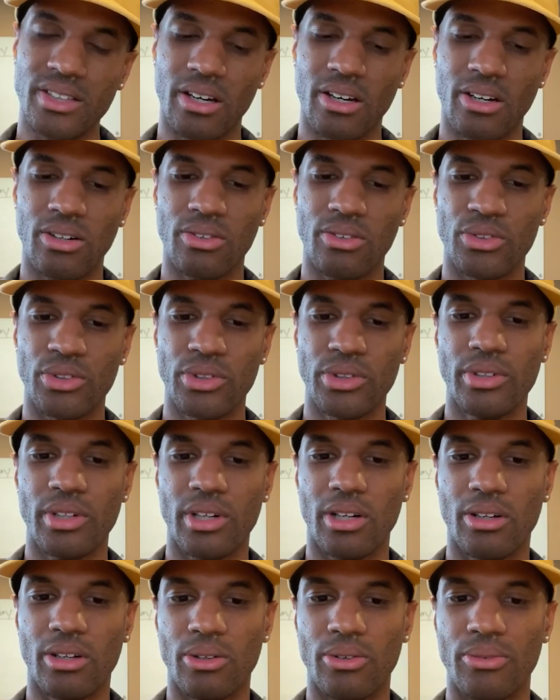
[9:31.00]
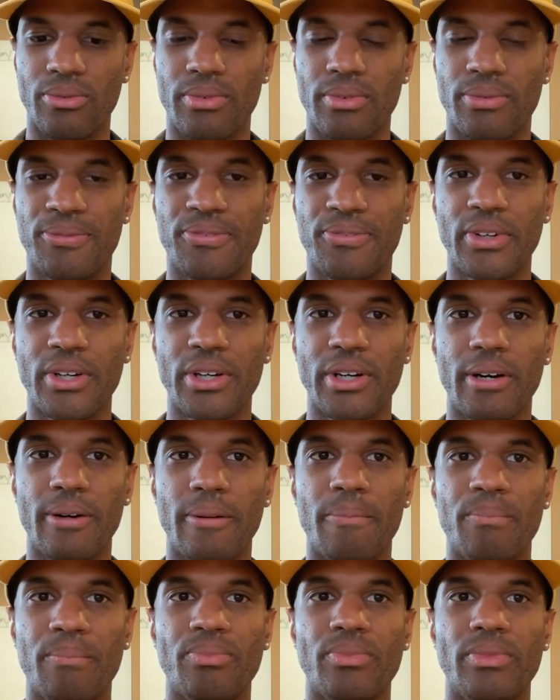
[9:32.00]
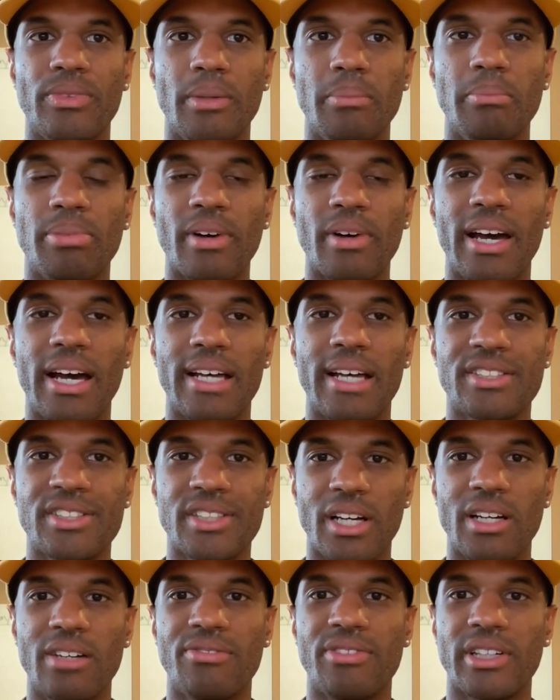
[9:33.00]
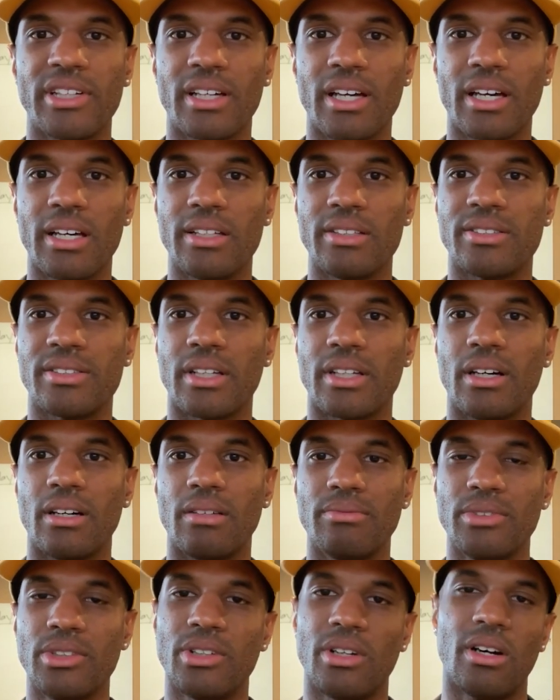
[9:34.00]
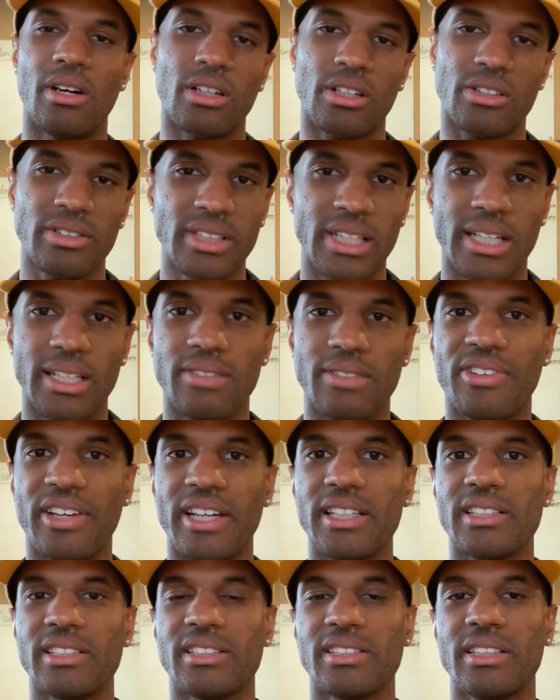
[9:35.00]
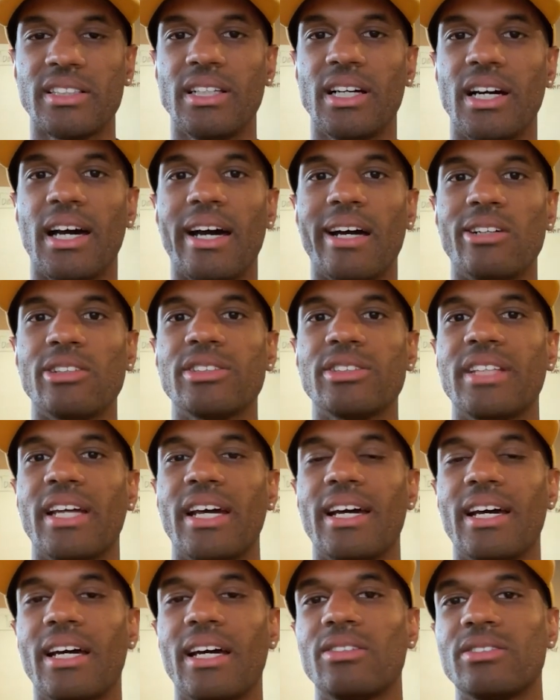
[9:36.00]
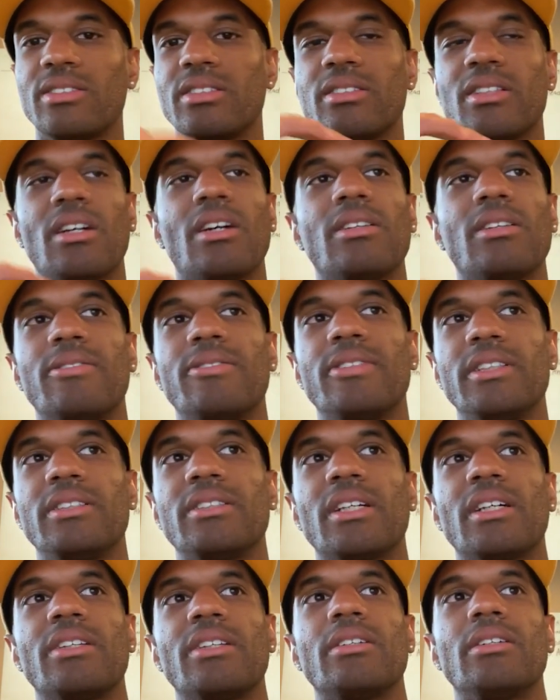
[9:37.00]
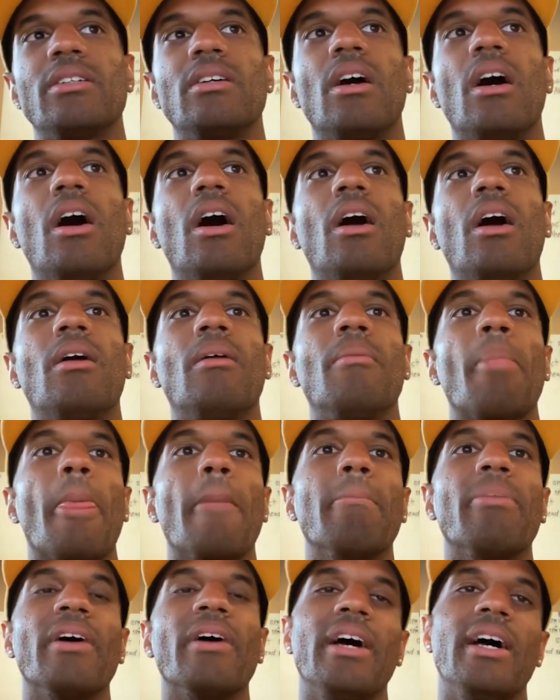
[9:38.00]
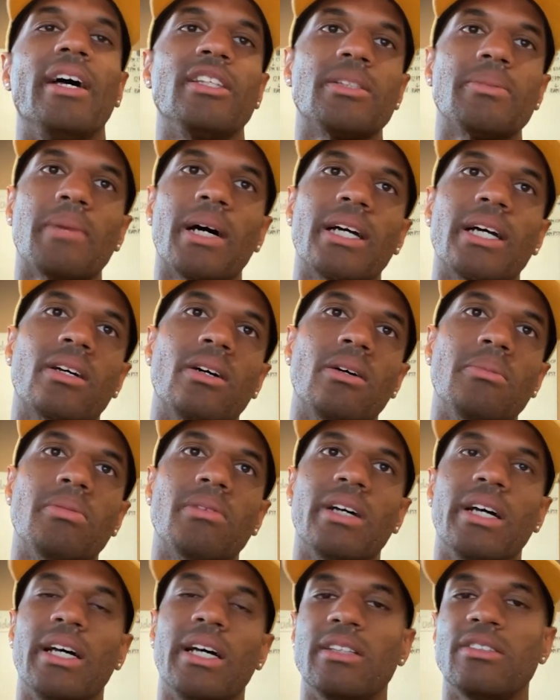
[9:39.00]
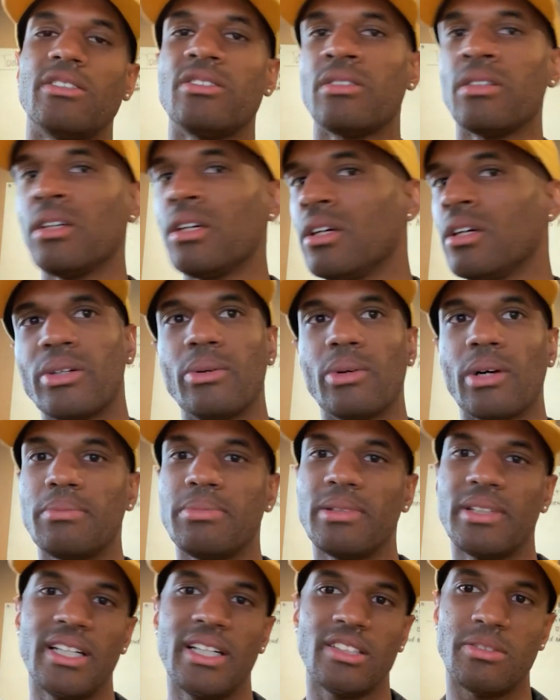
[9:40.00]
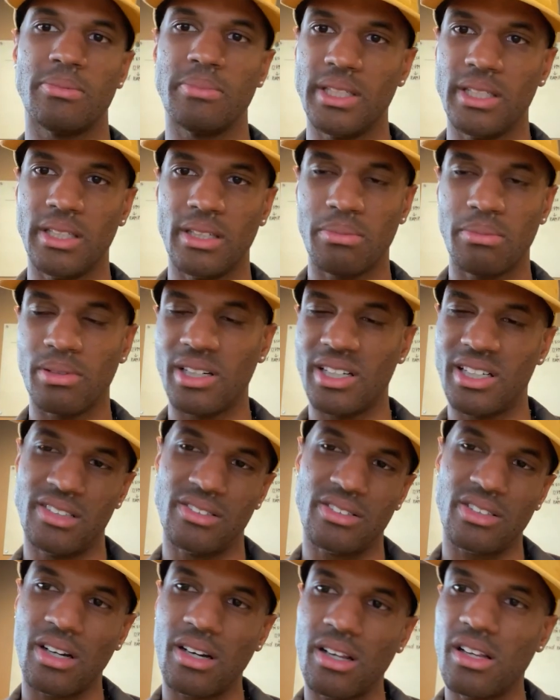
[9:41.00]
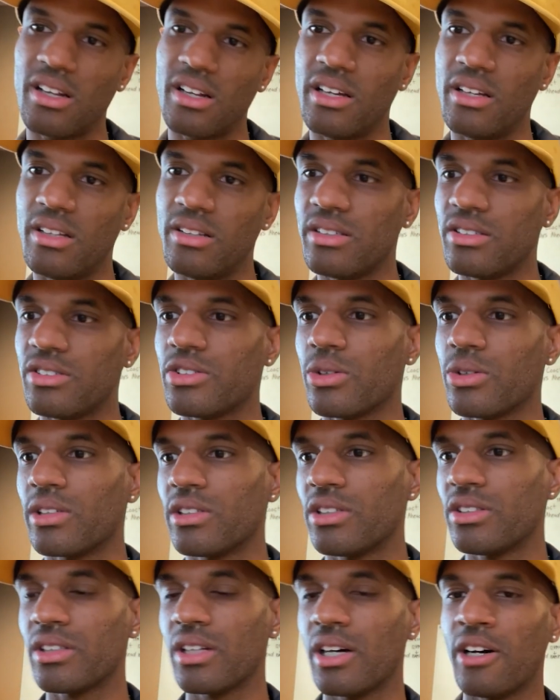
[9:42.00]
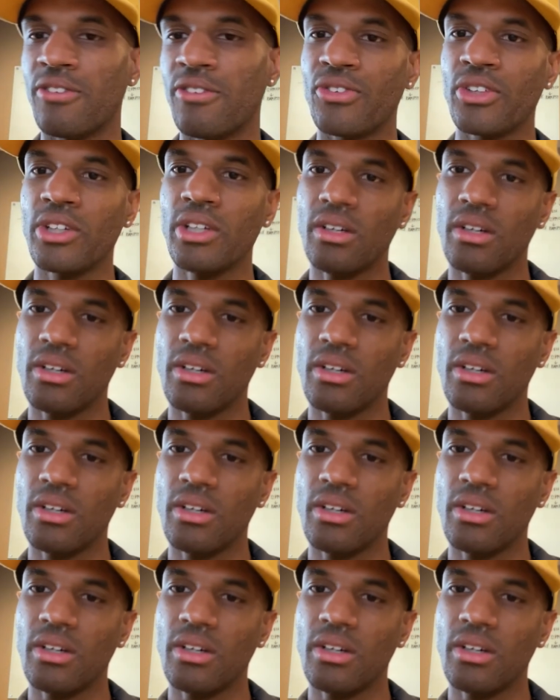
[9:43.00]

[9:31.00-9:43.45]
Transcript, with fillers: So you know, for the brand serving as uh, you know a creative agency, a house that houses all of these other um, brands, micro brands, streetwear brands, media brands, all of that, this sort of stuff